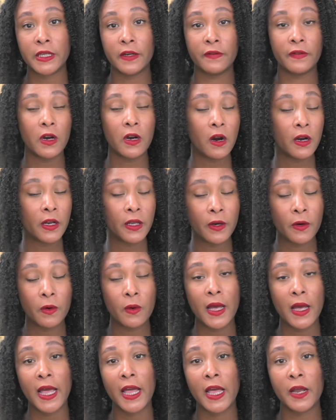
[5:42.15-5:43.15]
of
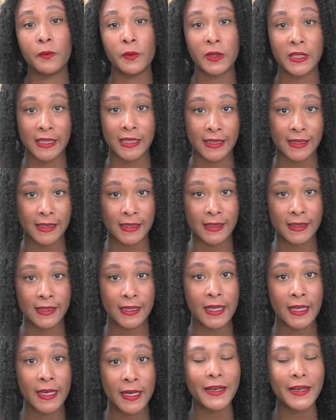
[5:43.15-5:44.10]
cardio and resistance.